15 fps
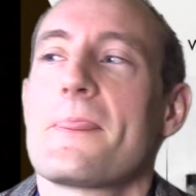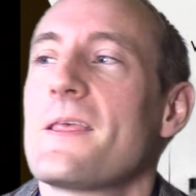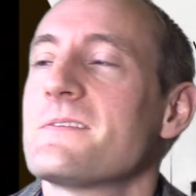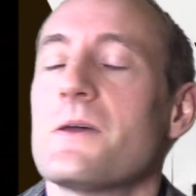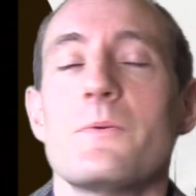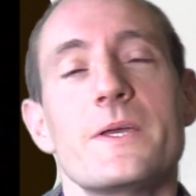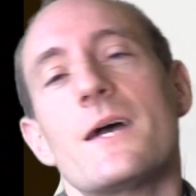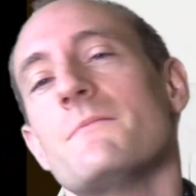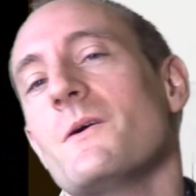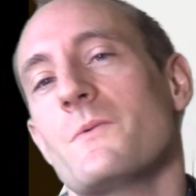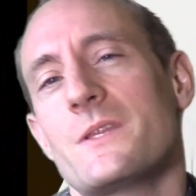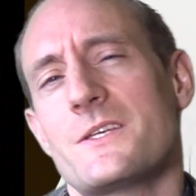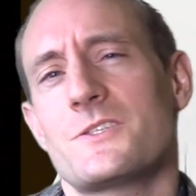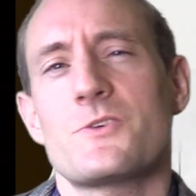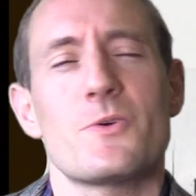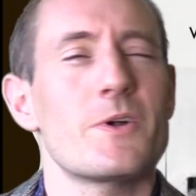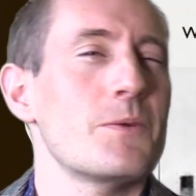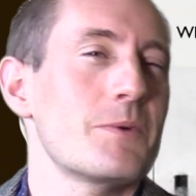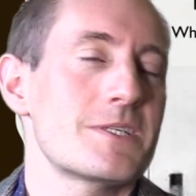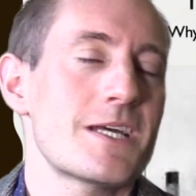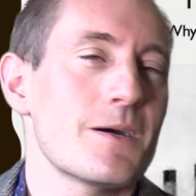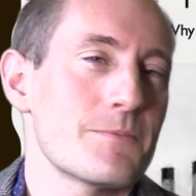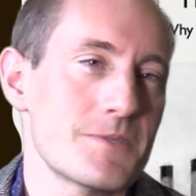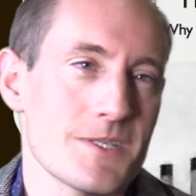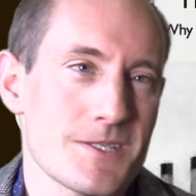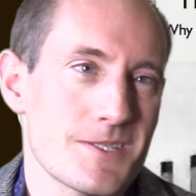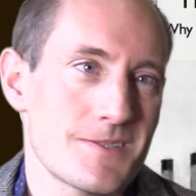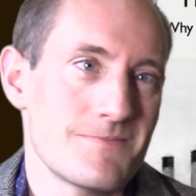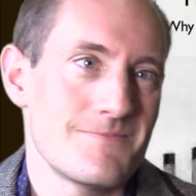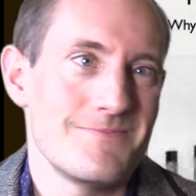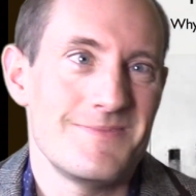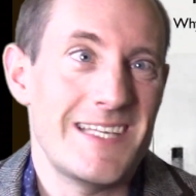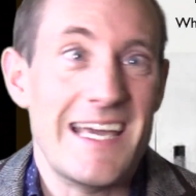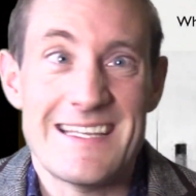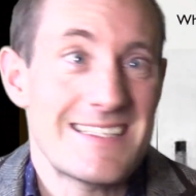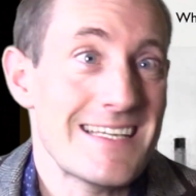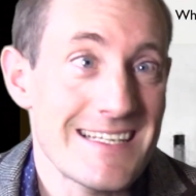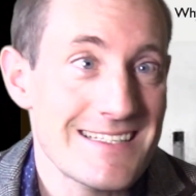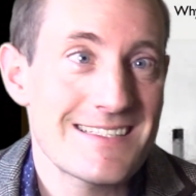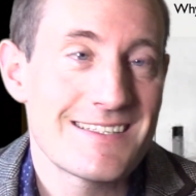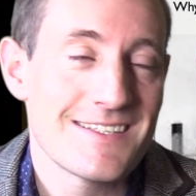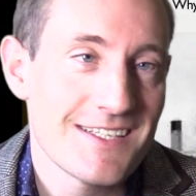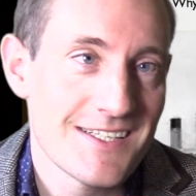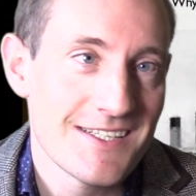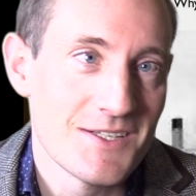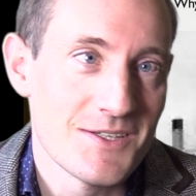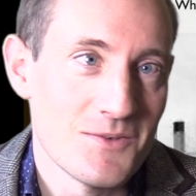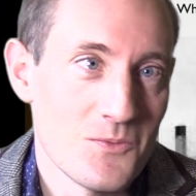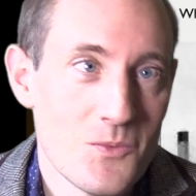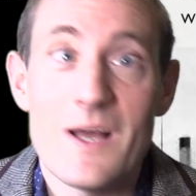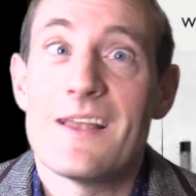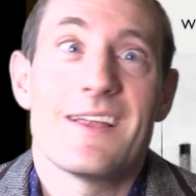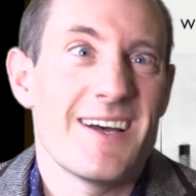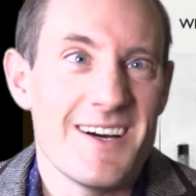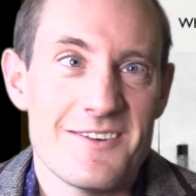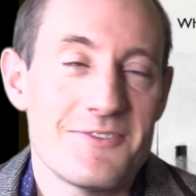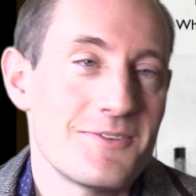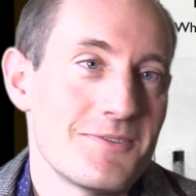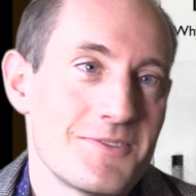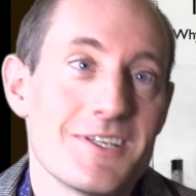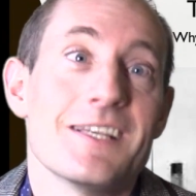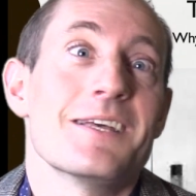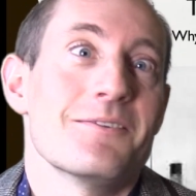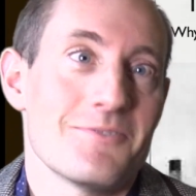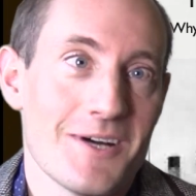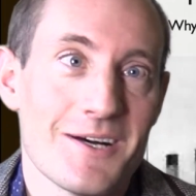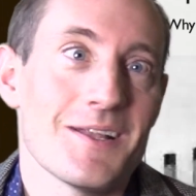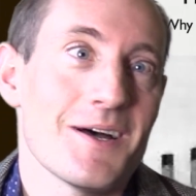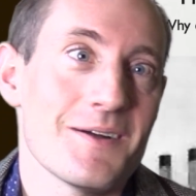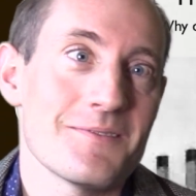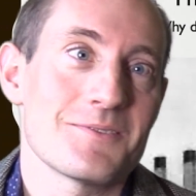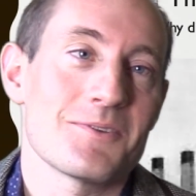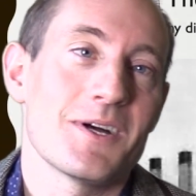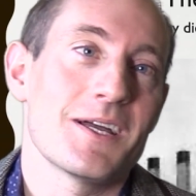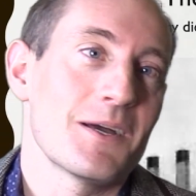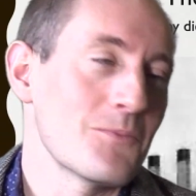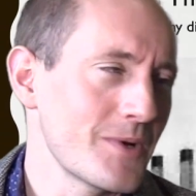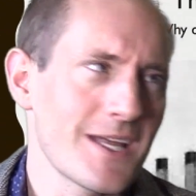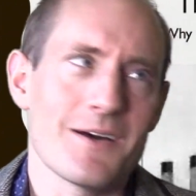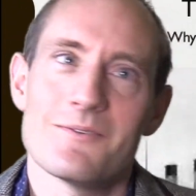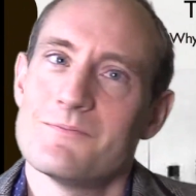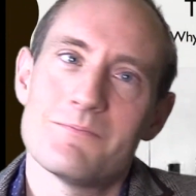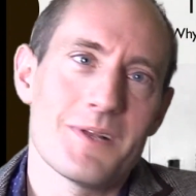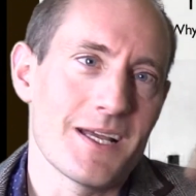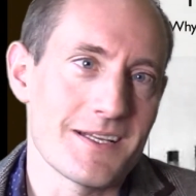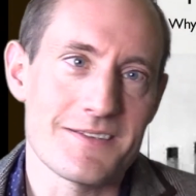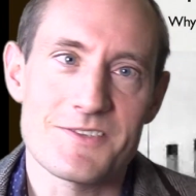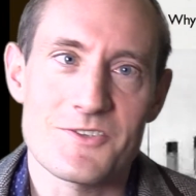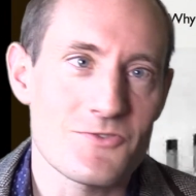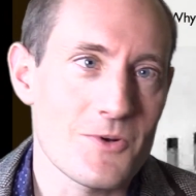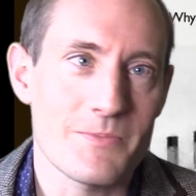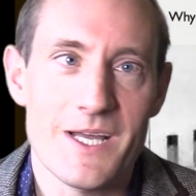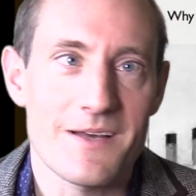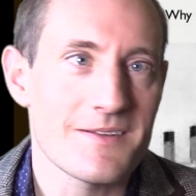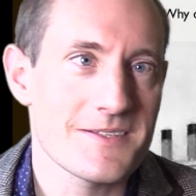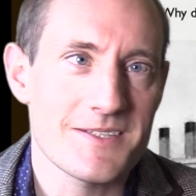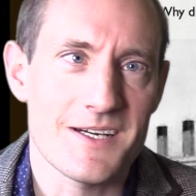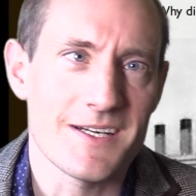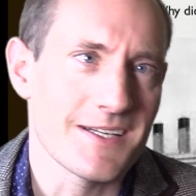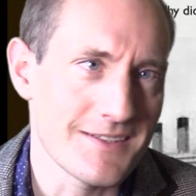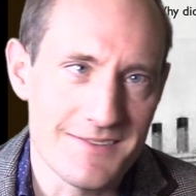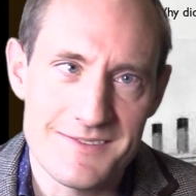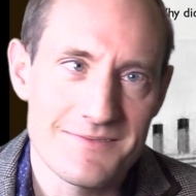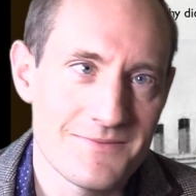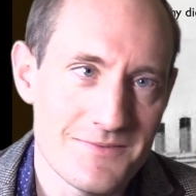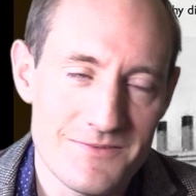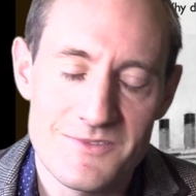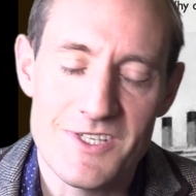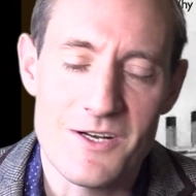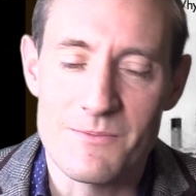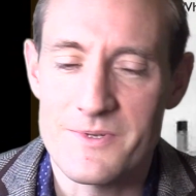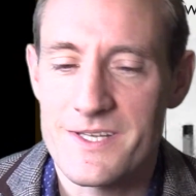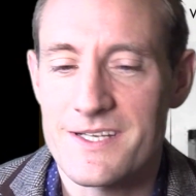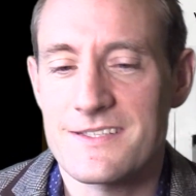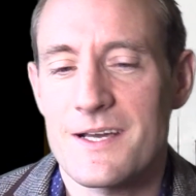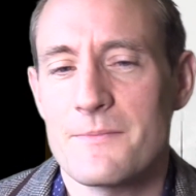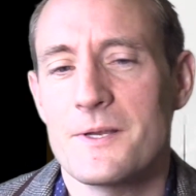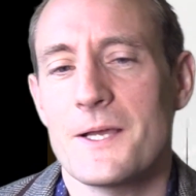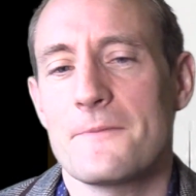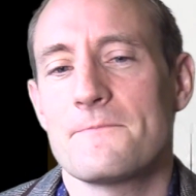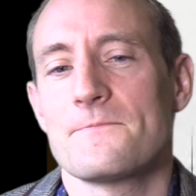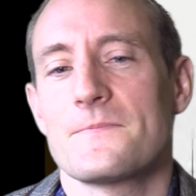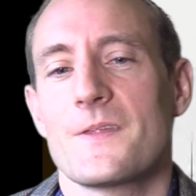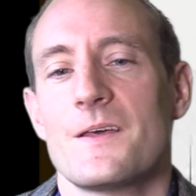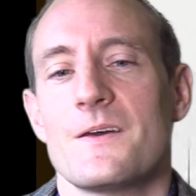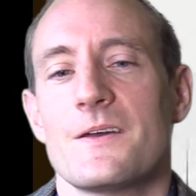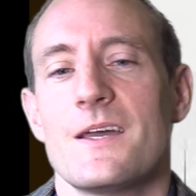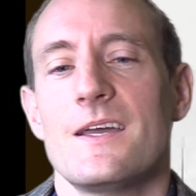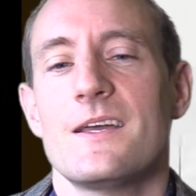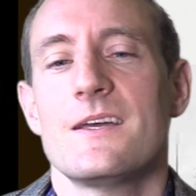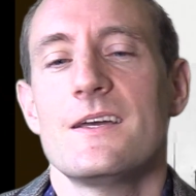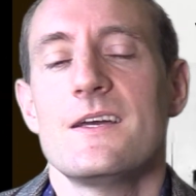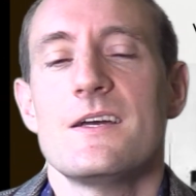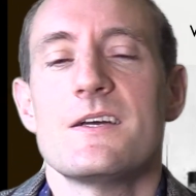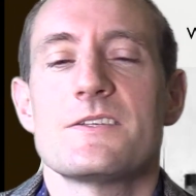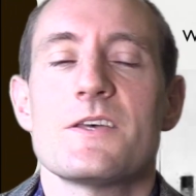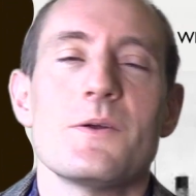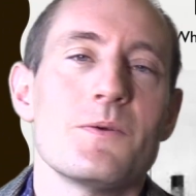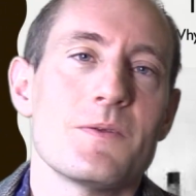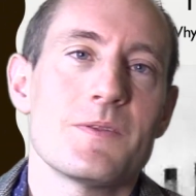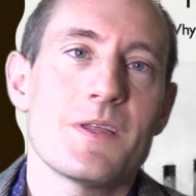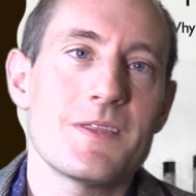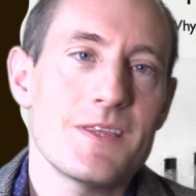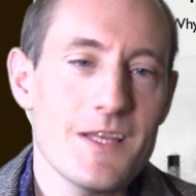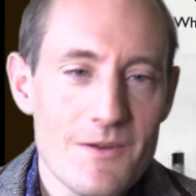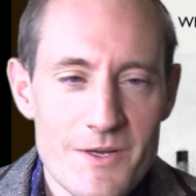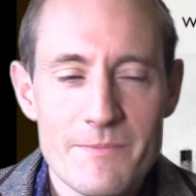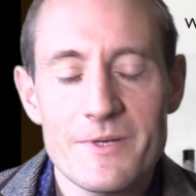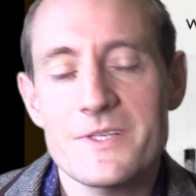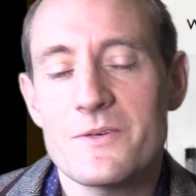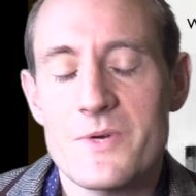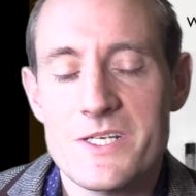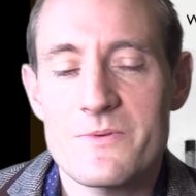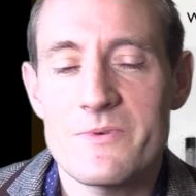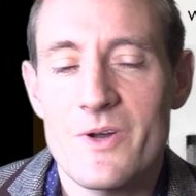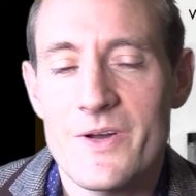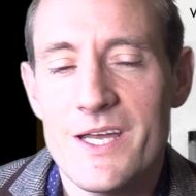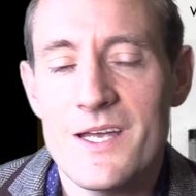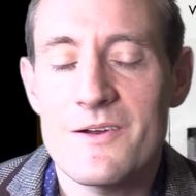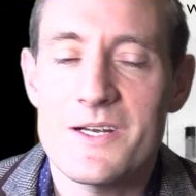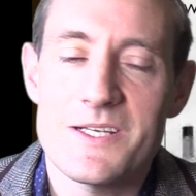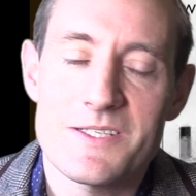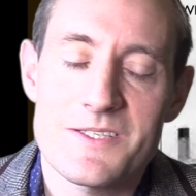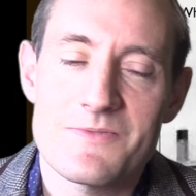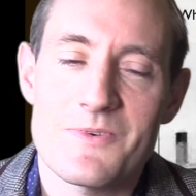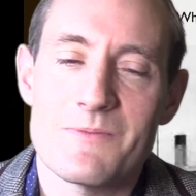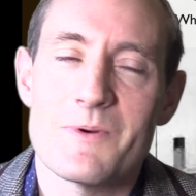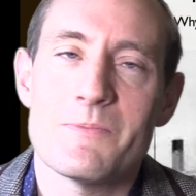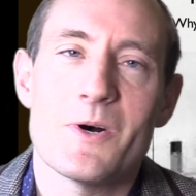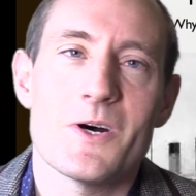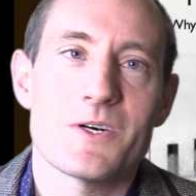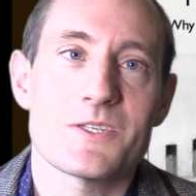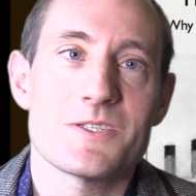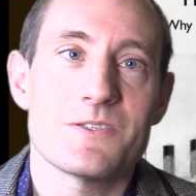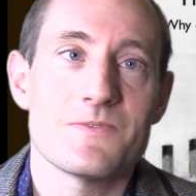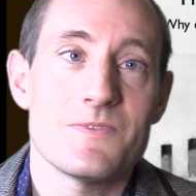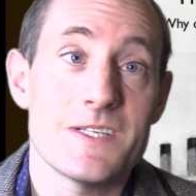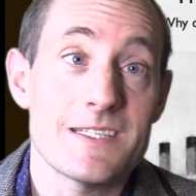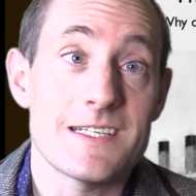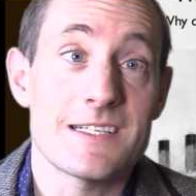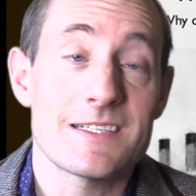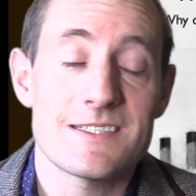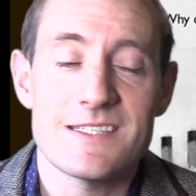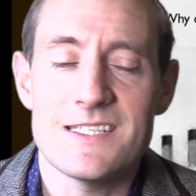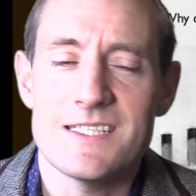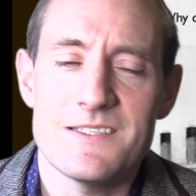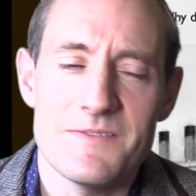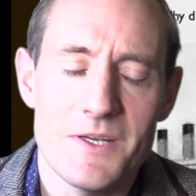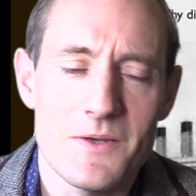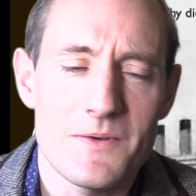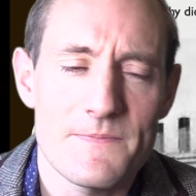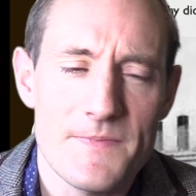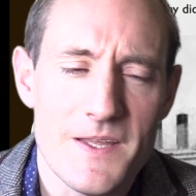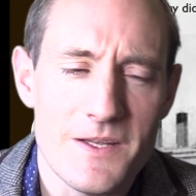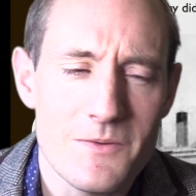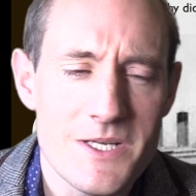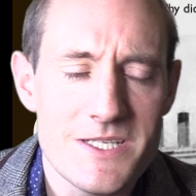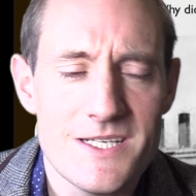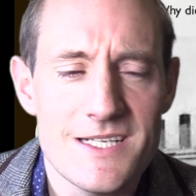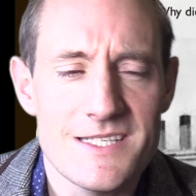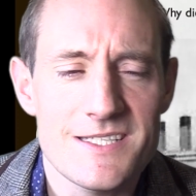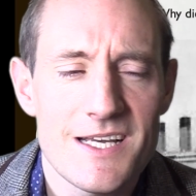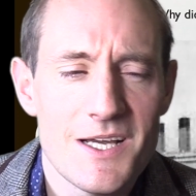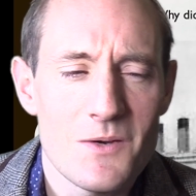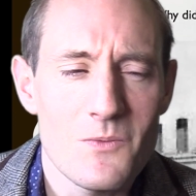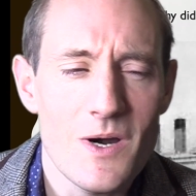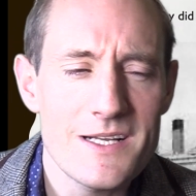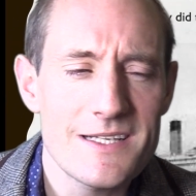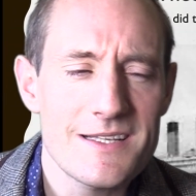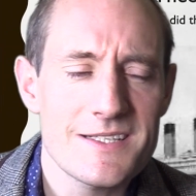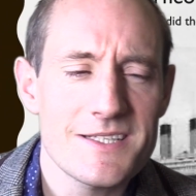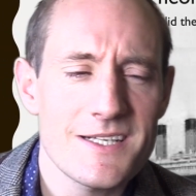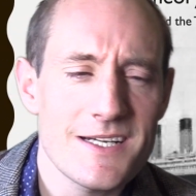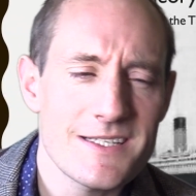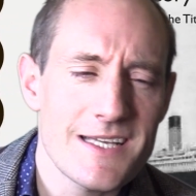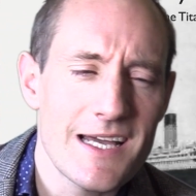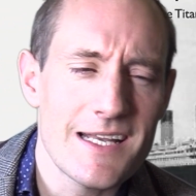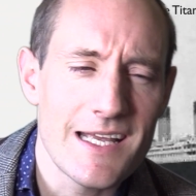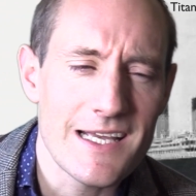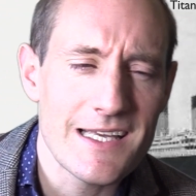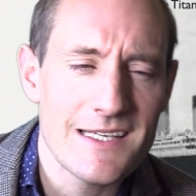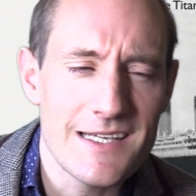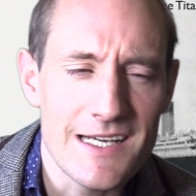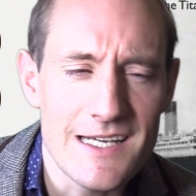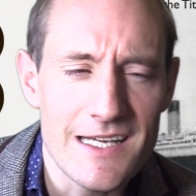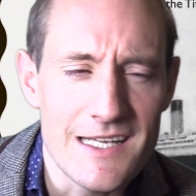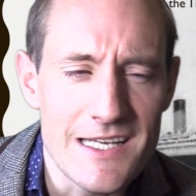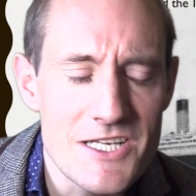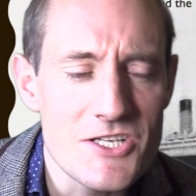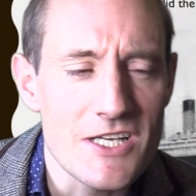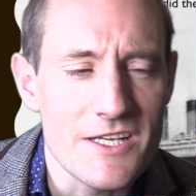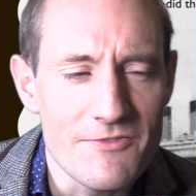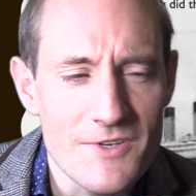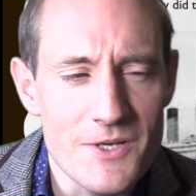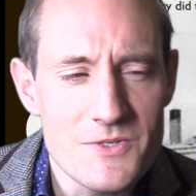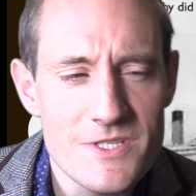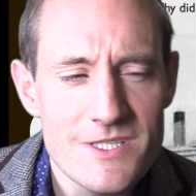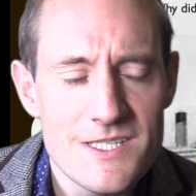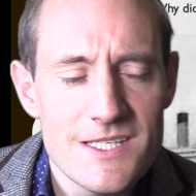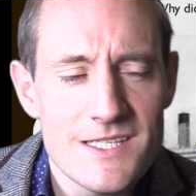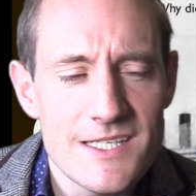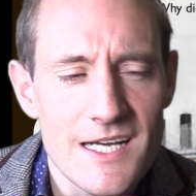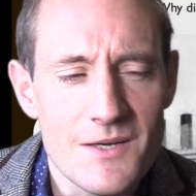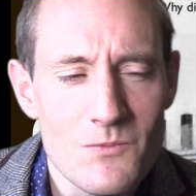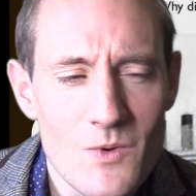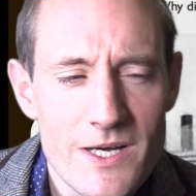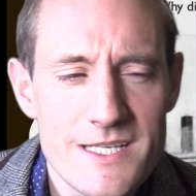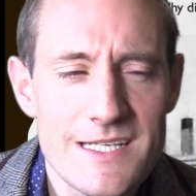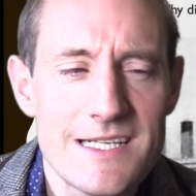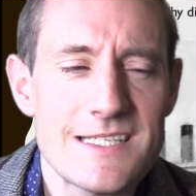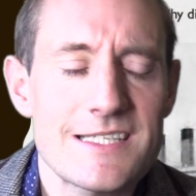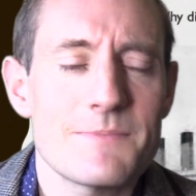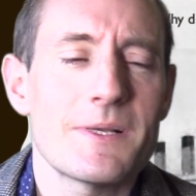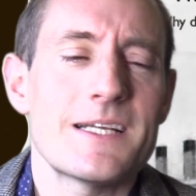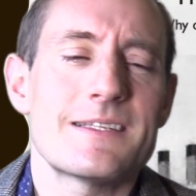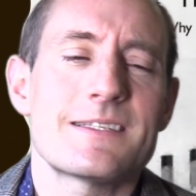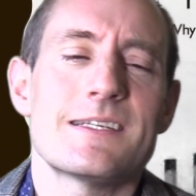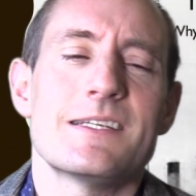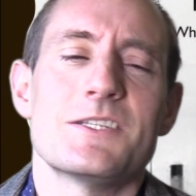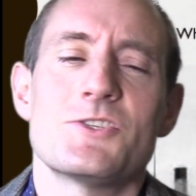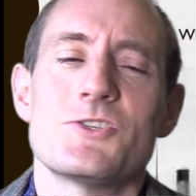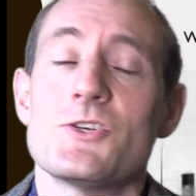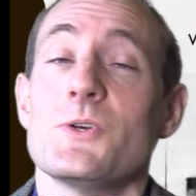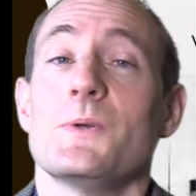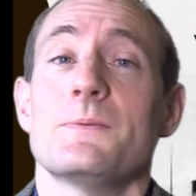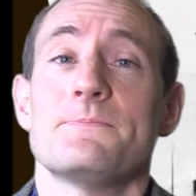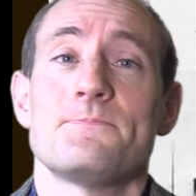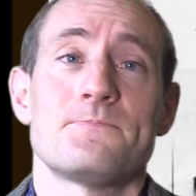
So we come up with a story which helps us get it well enough to live our lives, right? And without planes just dropping out of the sky and terrible things happening. Okay, so the theory building question we've got here is from a past physics interview. And the question is, why did the Titanic uh, initially float and why did it split in two?